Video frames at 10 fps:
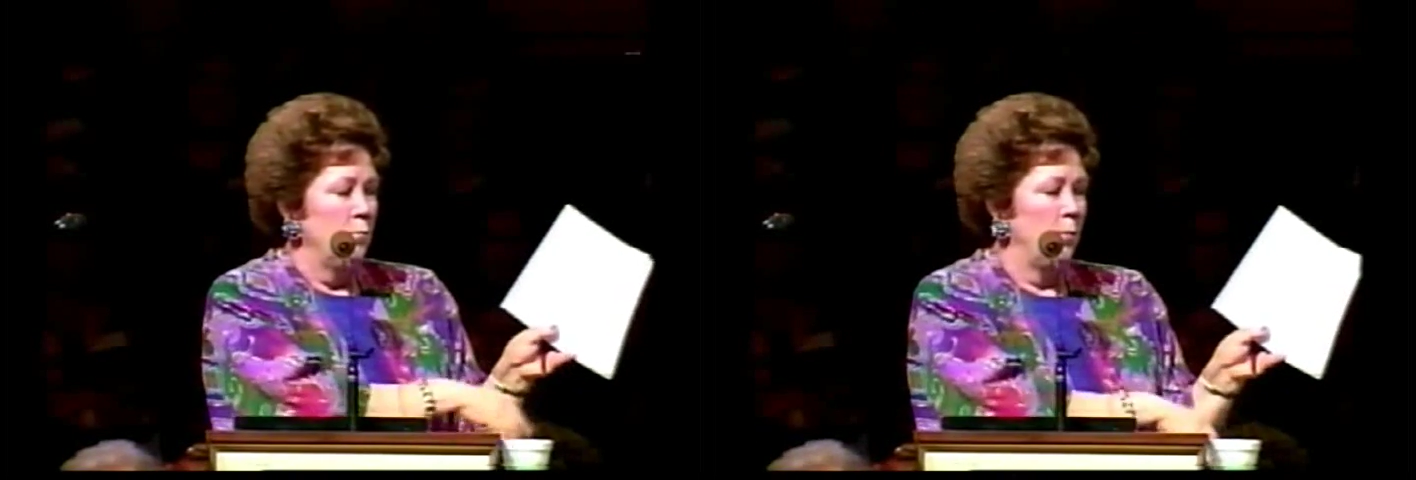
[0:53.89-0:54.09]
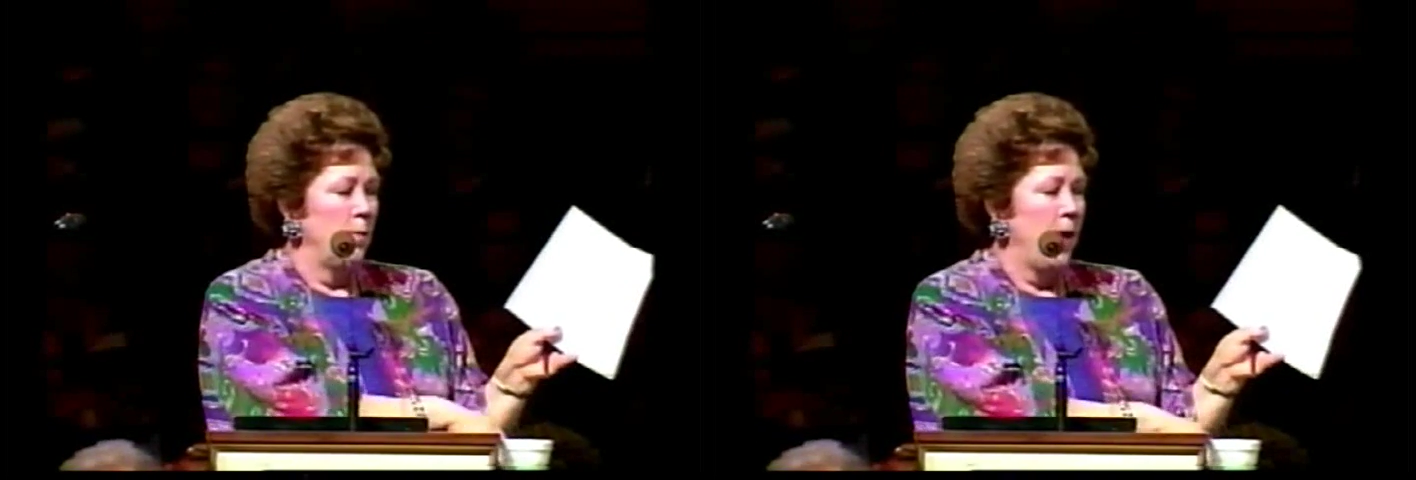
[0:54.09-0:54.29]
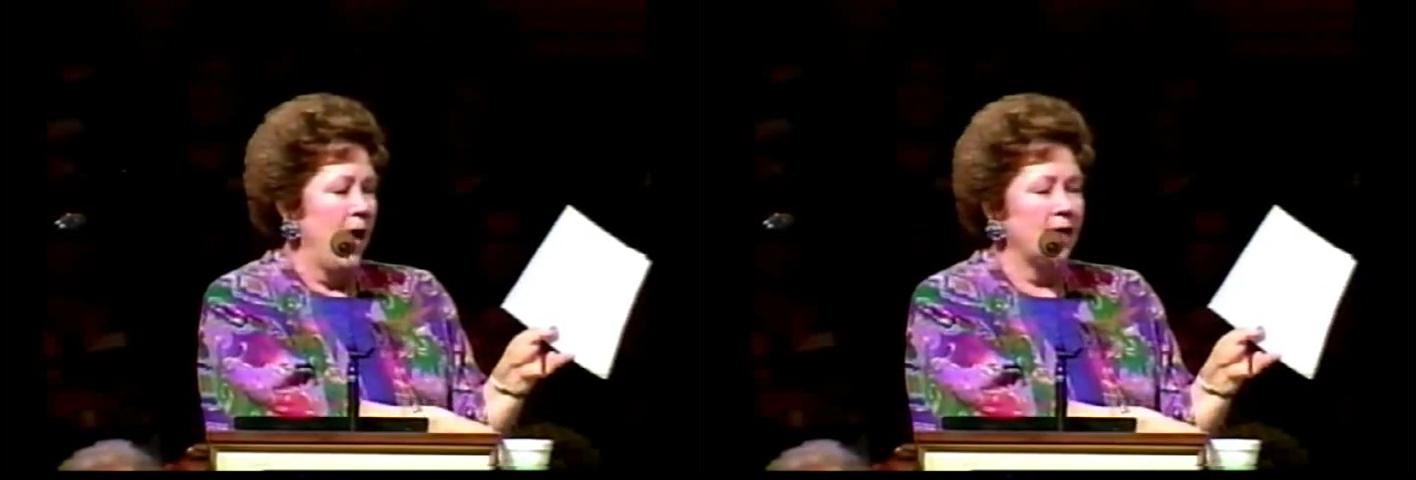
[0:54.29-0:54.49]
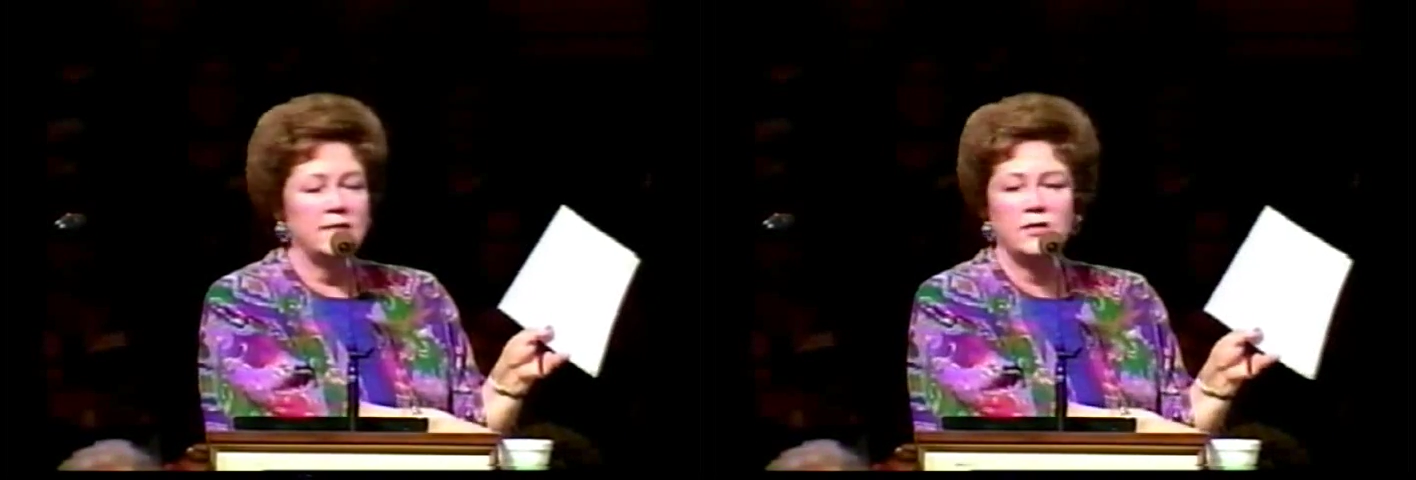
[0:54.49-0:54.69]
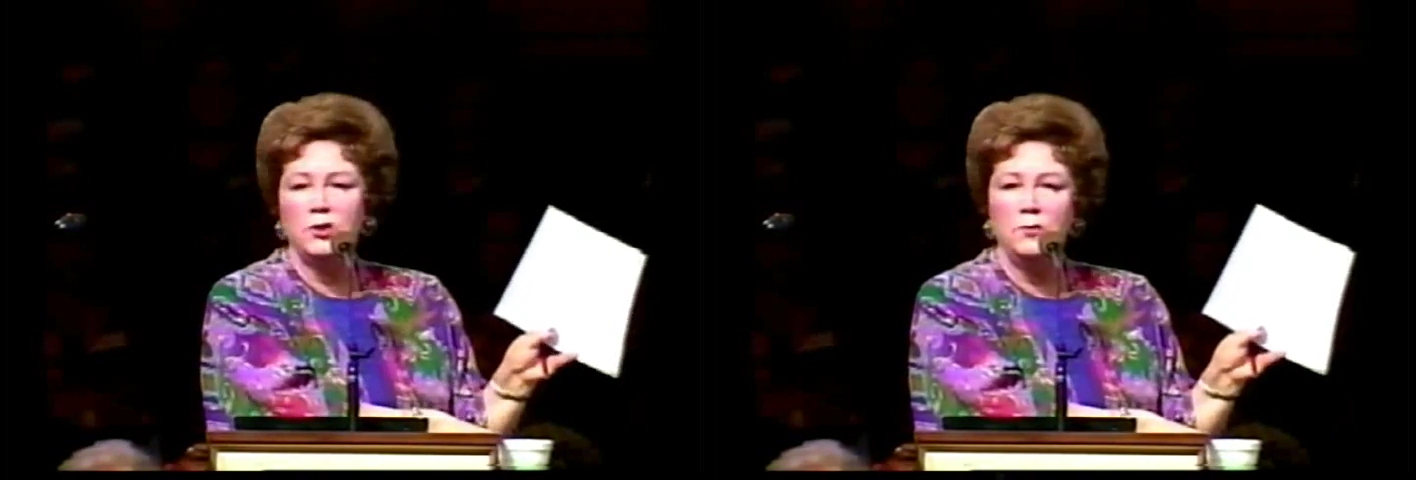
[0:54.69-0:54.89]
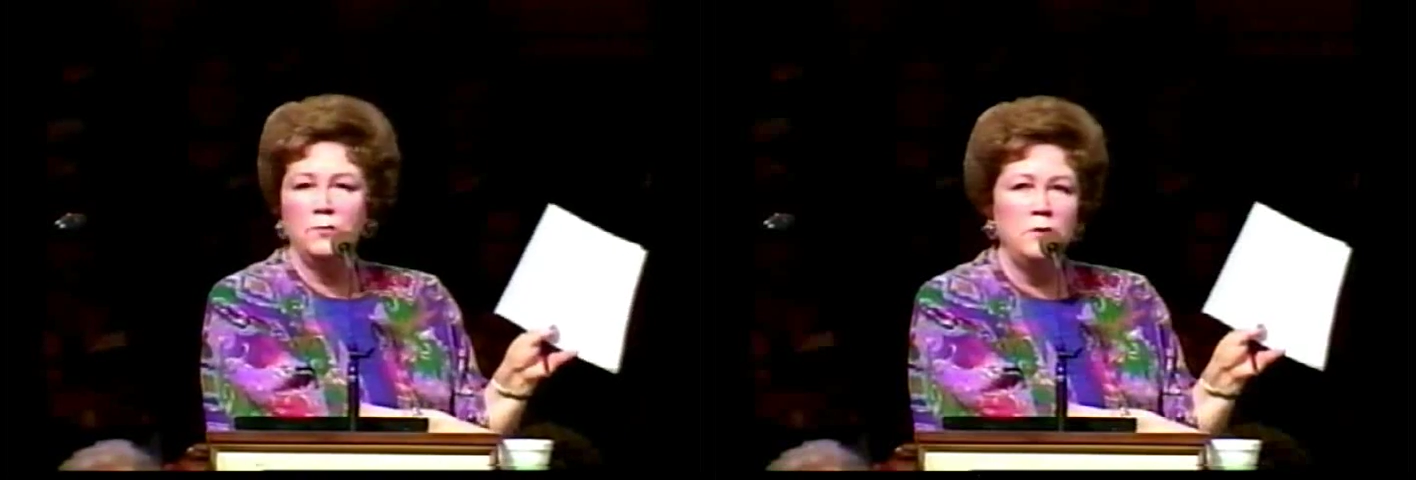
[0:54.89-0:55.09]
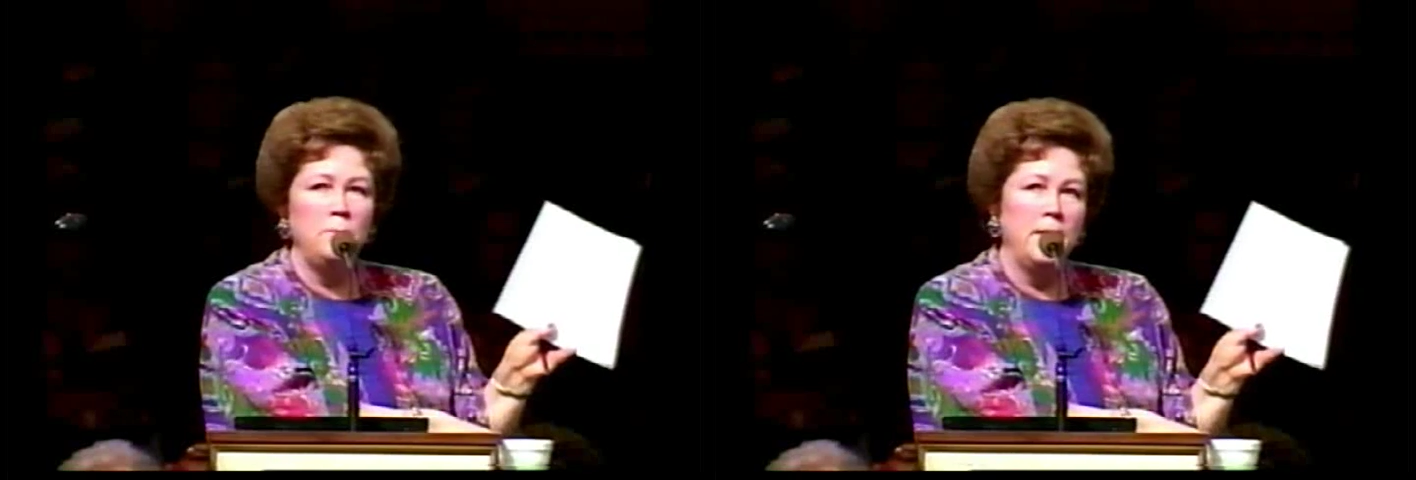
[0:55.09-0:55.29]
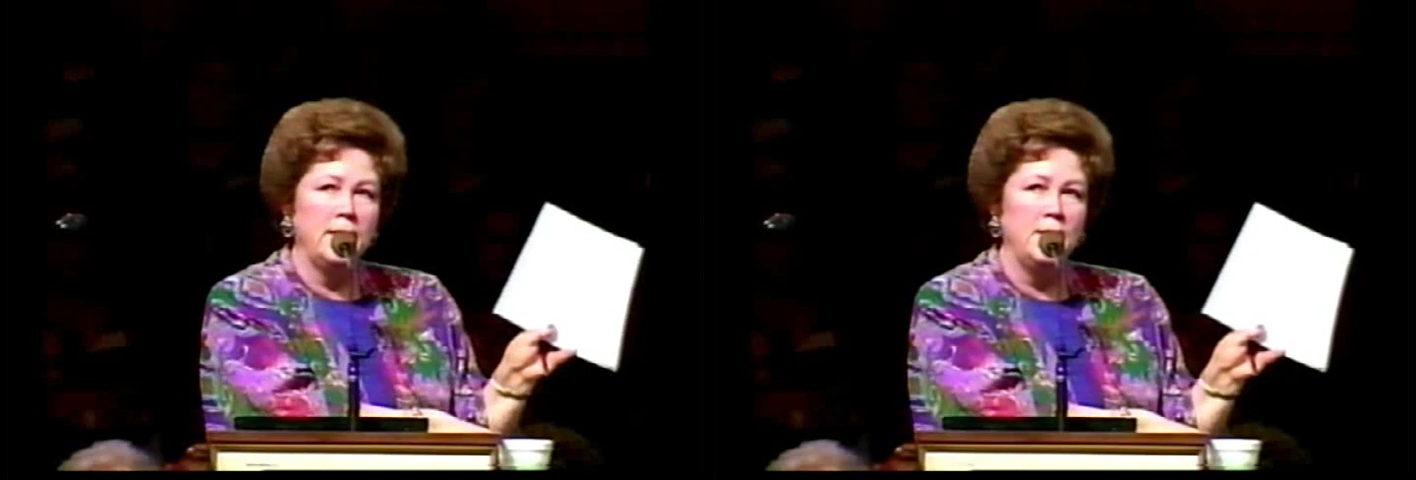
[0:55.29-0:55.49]
We'll be back soon
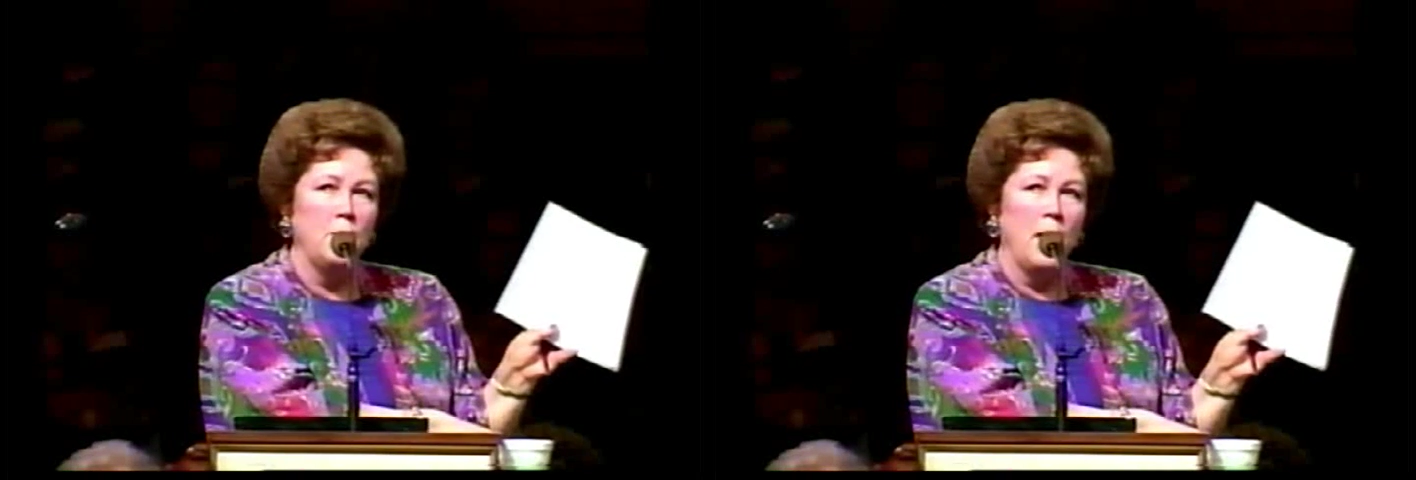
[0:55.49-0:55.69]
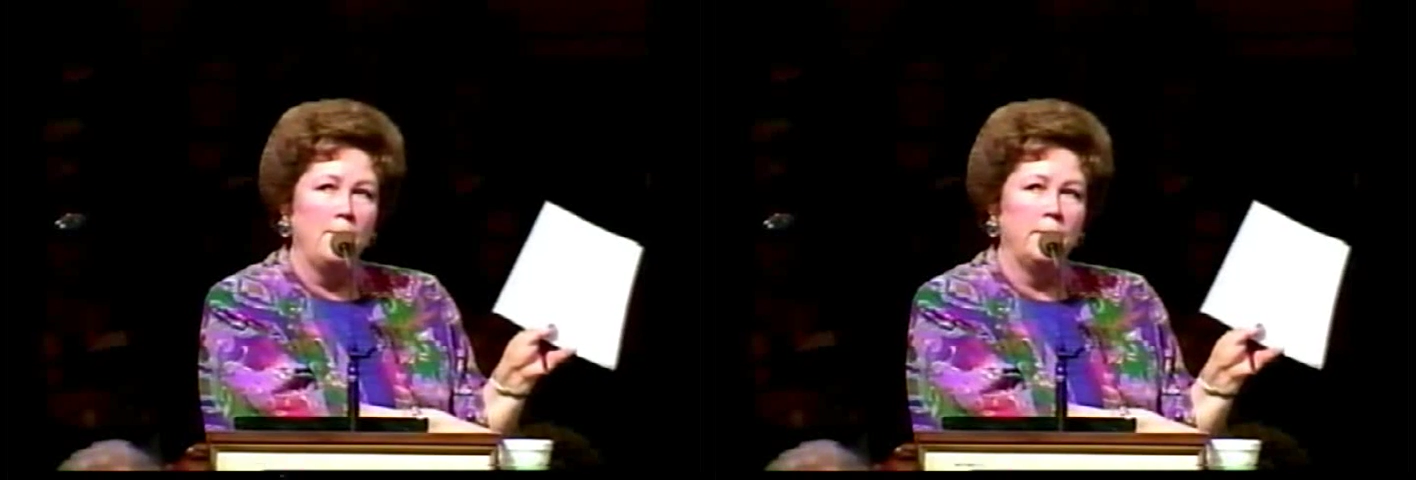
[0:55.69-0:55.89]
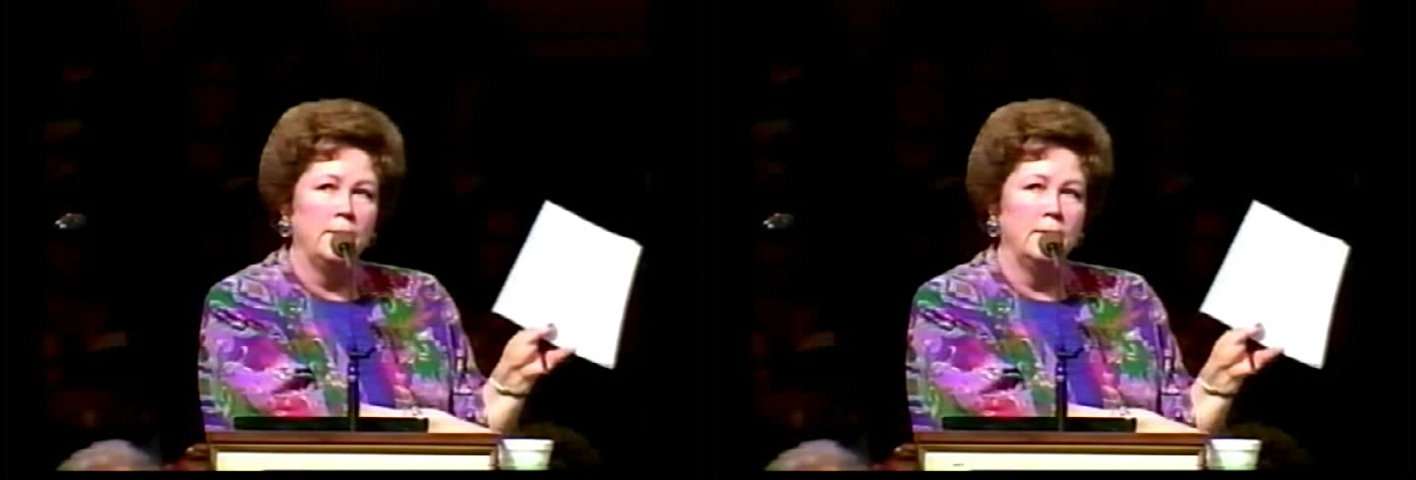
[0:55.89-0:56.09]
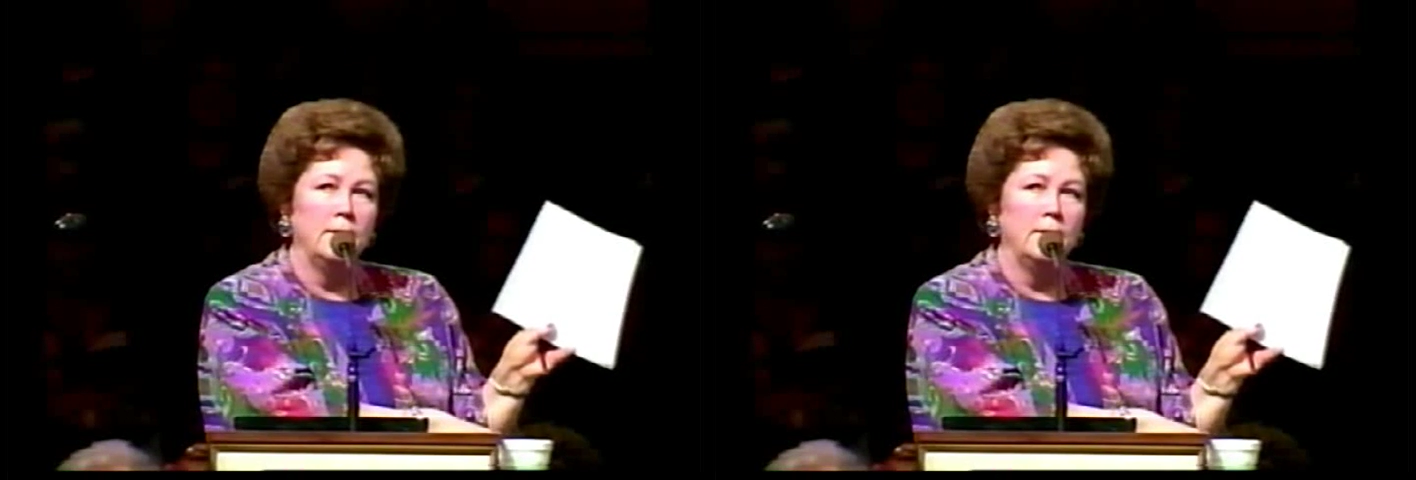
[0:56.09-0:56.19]
to pick you up.